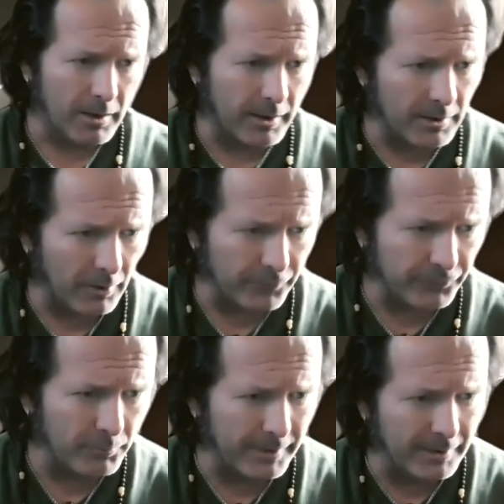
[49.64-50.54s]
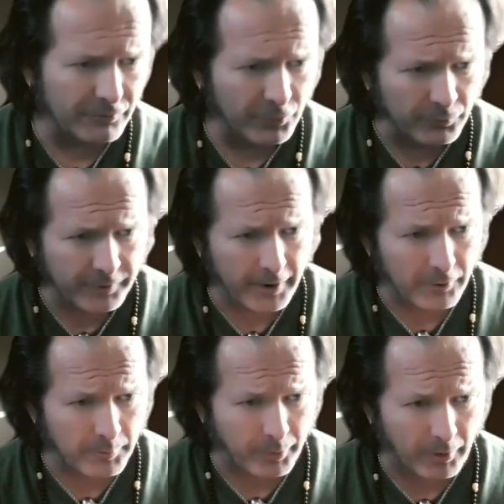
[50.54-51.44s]
It can also mean to
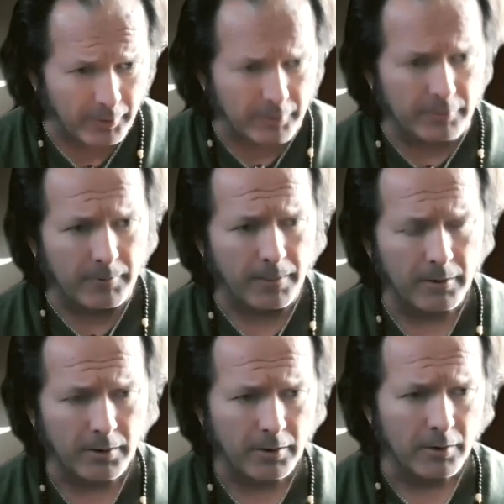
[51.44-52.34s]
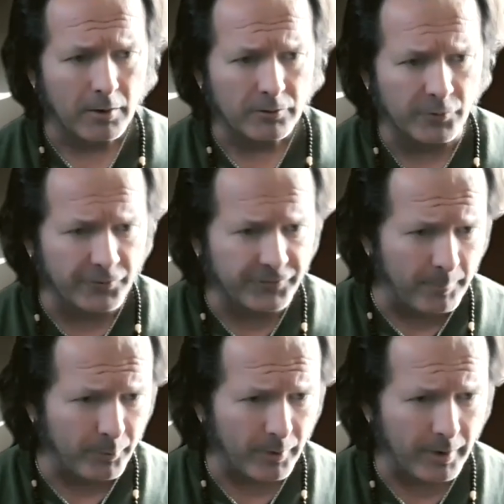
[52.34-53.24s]
tear apart, to
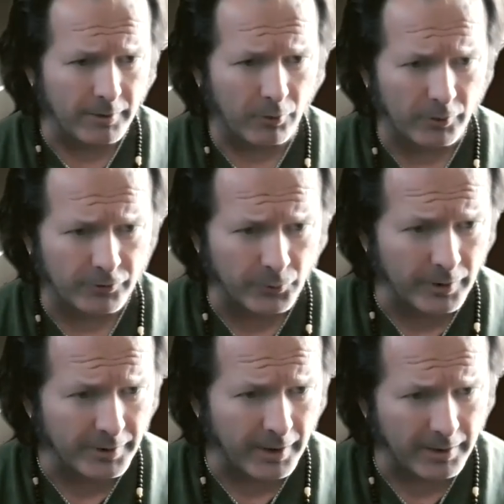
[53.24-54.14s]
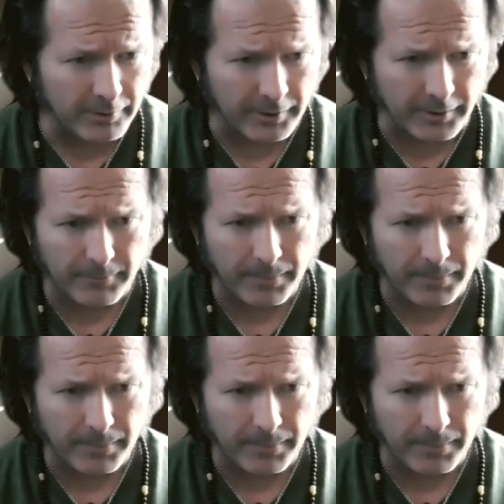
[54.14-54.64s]
separate, or to annihilate.